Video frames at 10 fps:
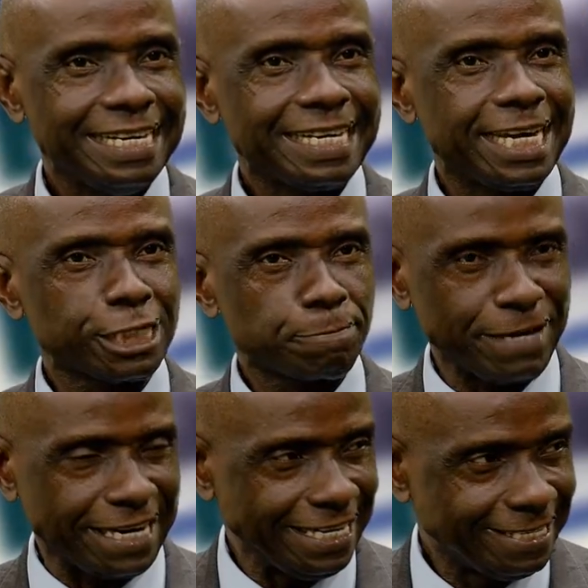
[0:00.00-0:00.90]
keep
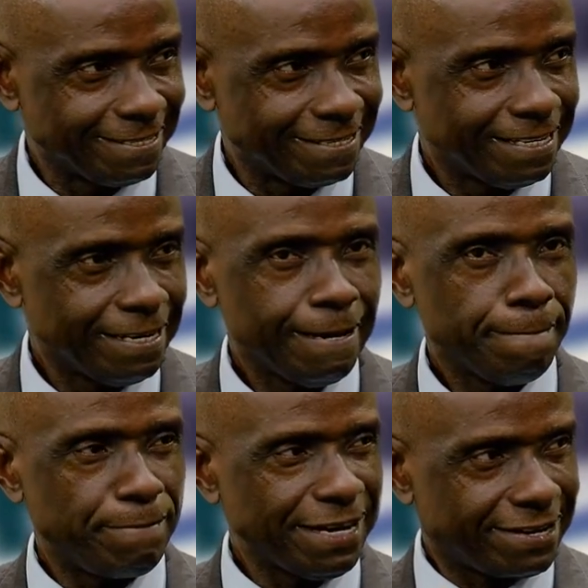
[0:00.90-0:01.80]
speaking,
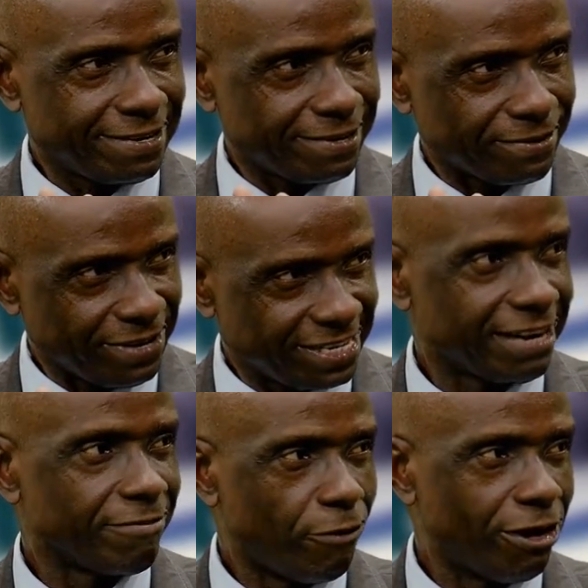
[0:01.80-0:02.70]
keep raising the
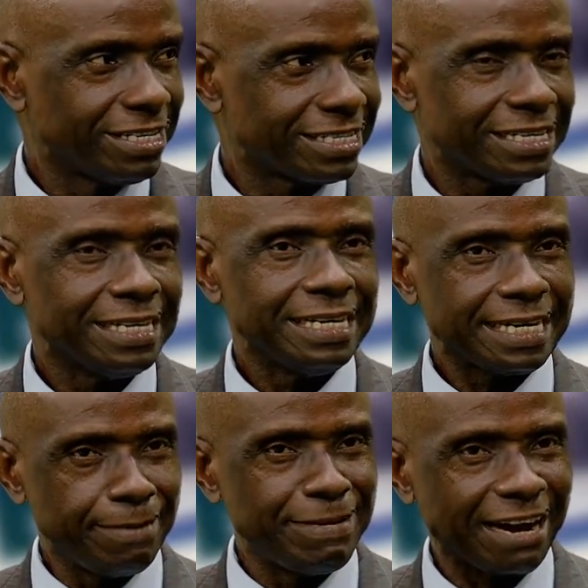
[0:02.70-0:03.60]
voice,
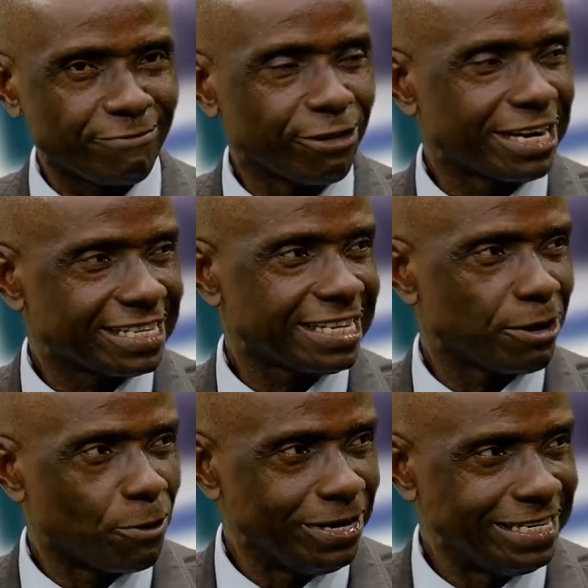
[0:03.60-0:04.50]
keep the advocacy
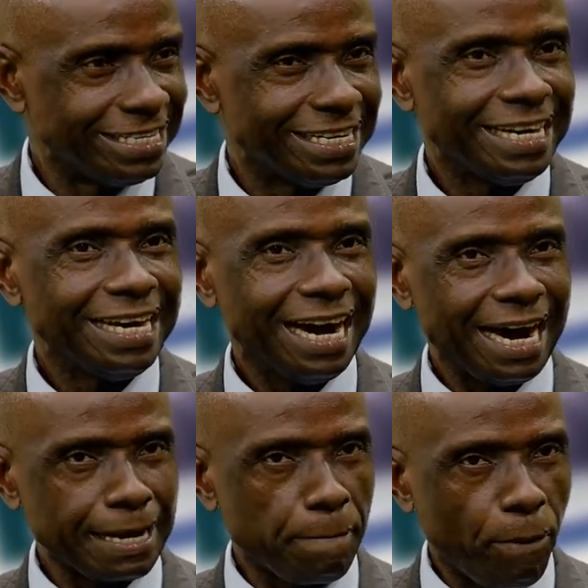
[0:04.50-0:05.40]
going.
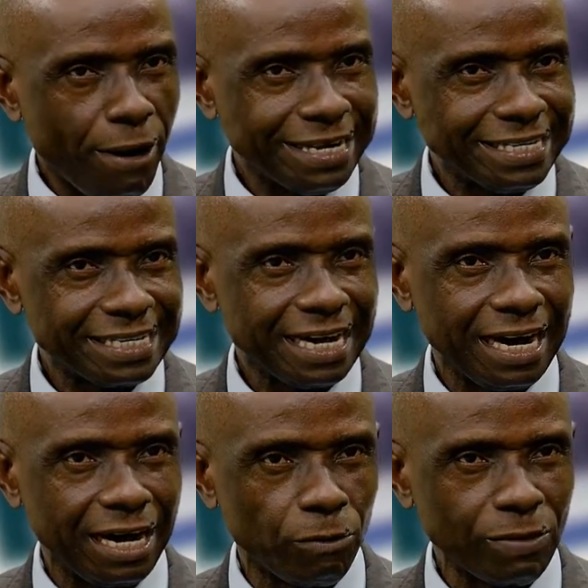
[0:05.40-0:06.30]
At a point,
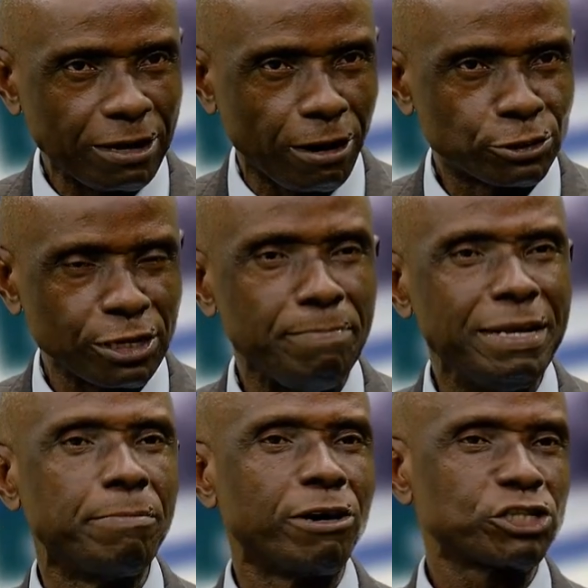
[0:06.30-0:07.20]
we come to a
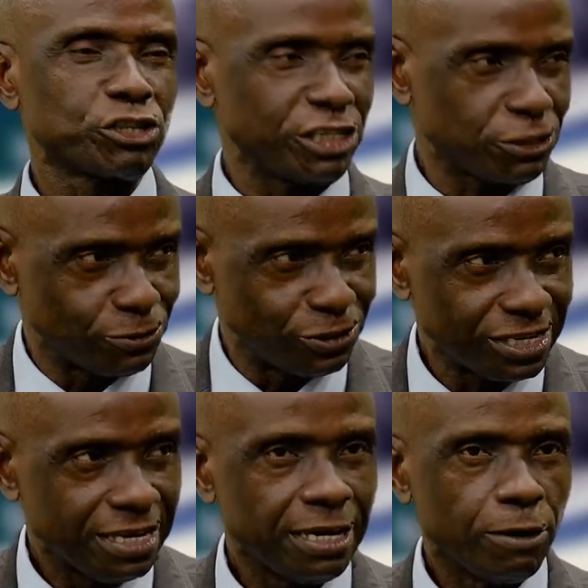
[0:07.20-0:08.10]
minimum threshold
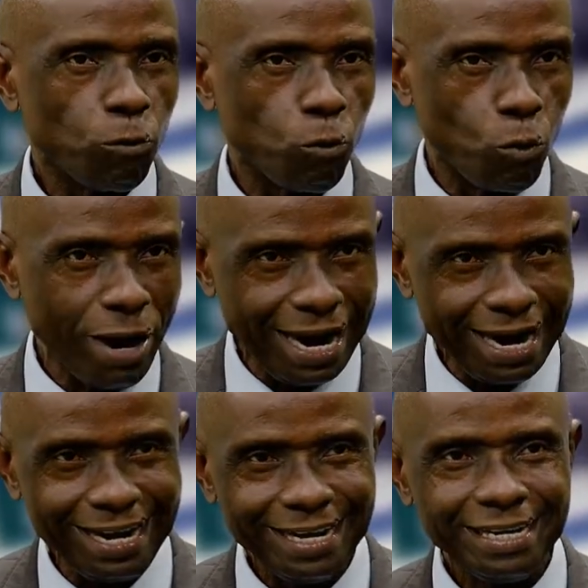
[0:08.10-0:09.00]

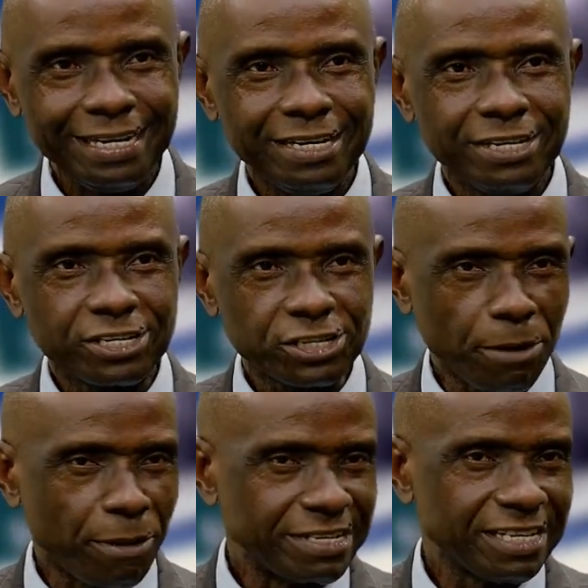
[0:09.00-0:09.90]
where some
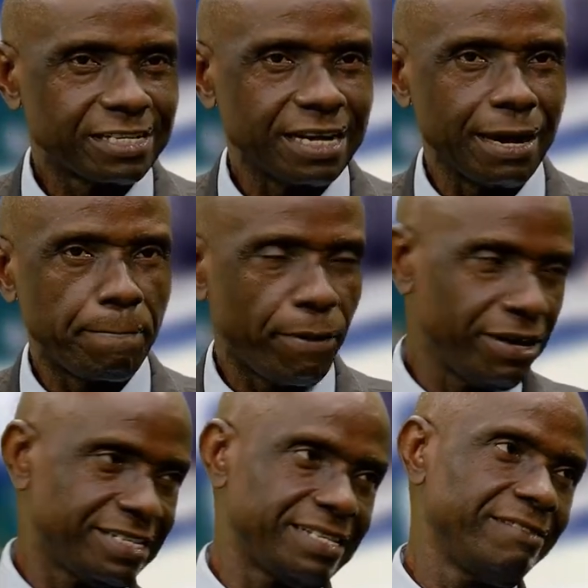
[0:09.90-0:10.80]
of these
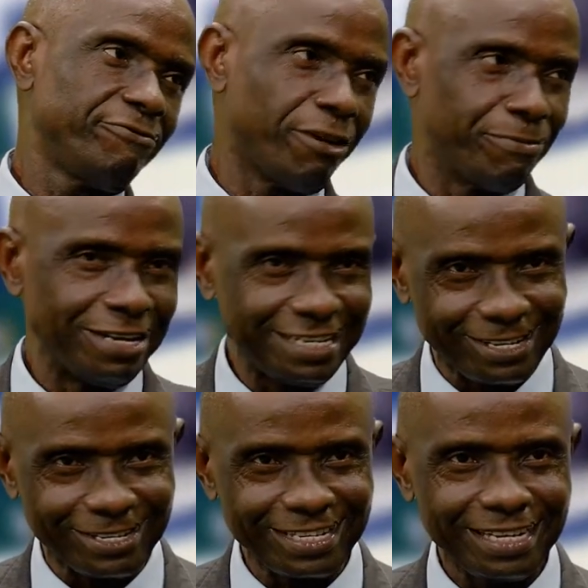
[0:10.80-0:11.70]
policy
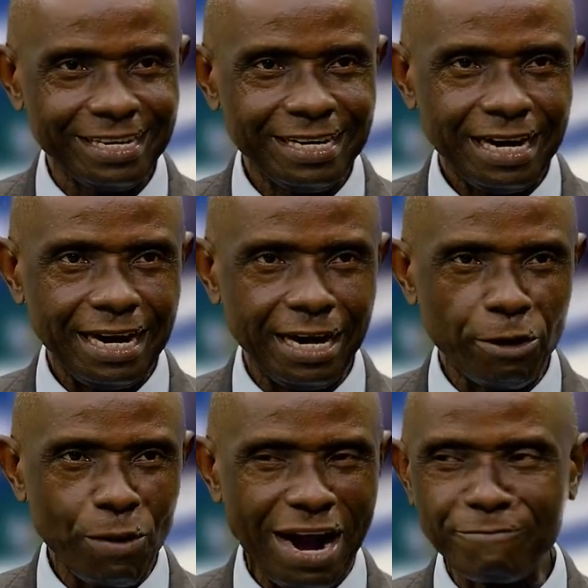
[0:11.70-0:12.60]
formulators
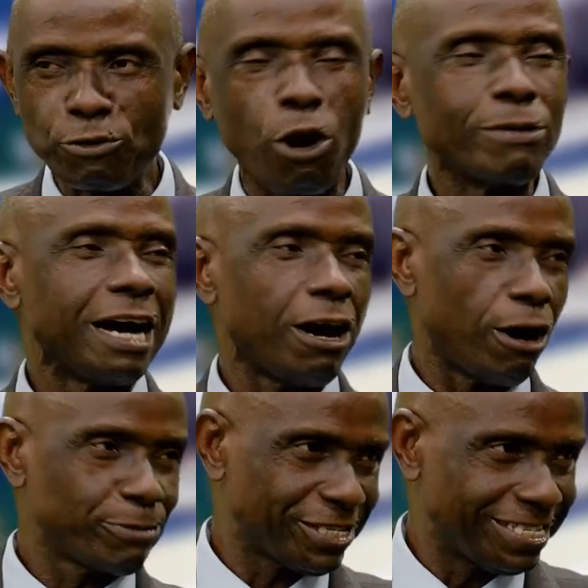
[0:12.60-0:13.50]
will have no other
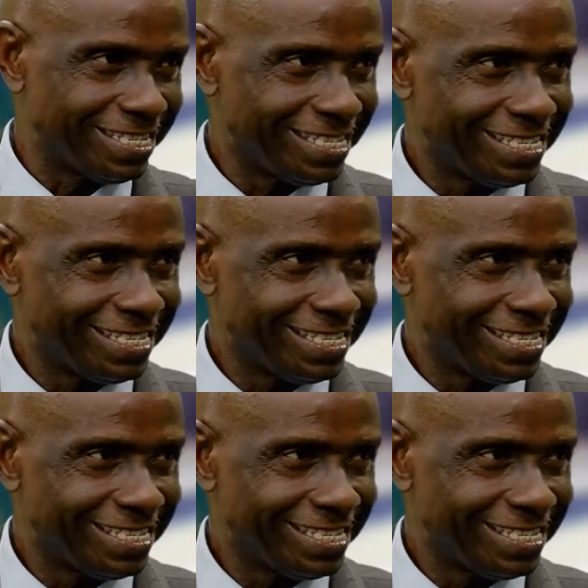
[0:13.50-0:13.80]
option